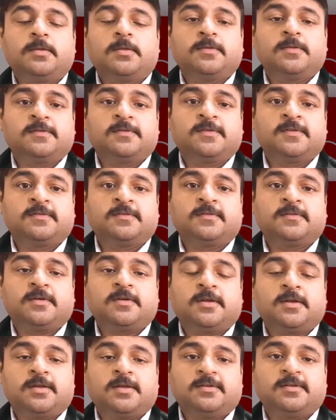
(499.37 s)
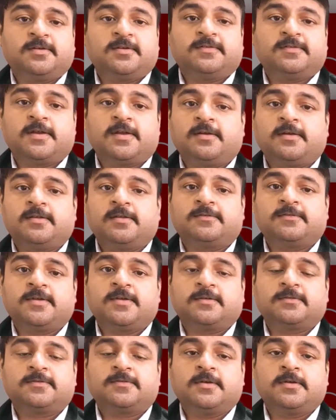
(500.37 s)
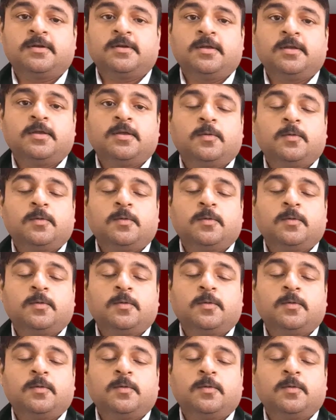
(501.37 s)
This is another sentence structure